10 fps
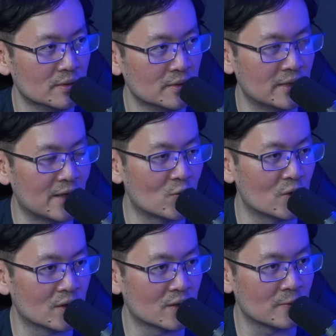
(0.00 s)
they
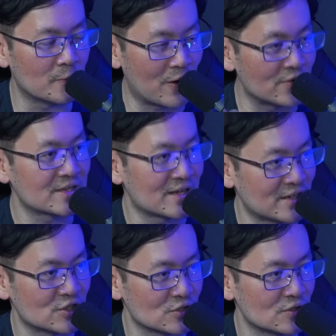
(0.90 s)
were Barisan
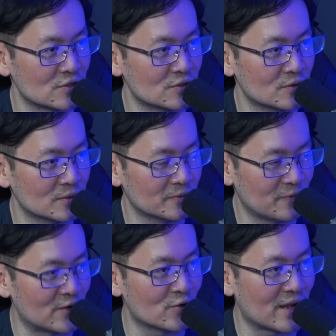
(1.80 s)
National mm.
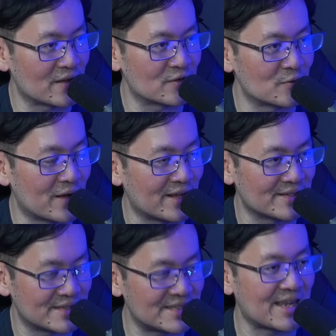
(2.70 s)
federal level, but
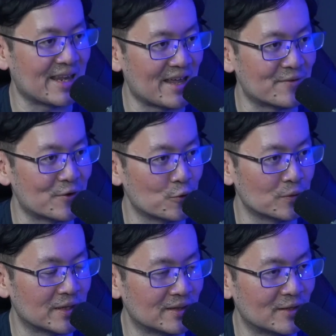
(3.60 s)
at state level
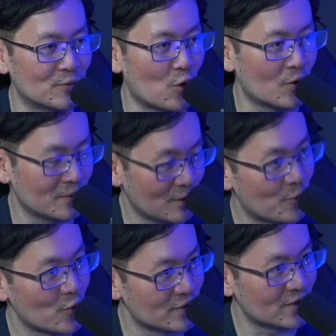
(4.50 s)
they were yes.
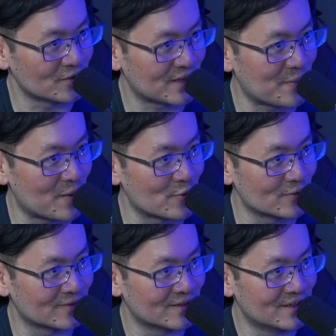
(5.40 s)
opponent of Taib Mahmud.
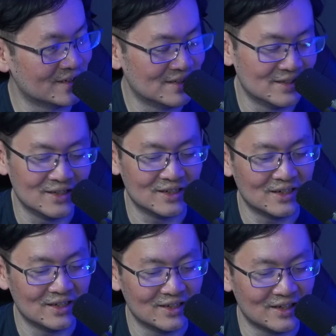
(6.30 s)

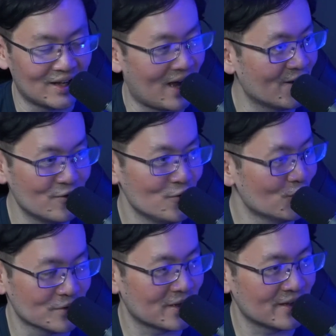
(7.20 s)
I don't
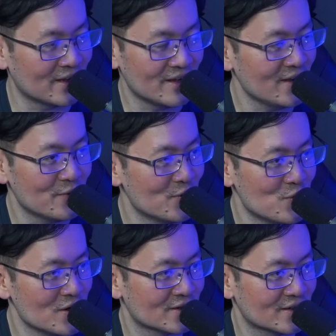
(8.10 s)
know. Can, can that even
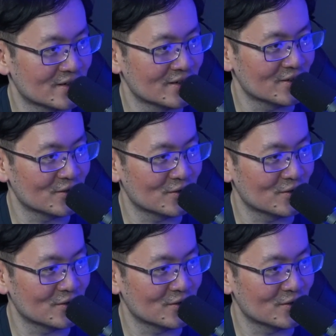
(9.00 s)
work? You know,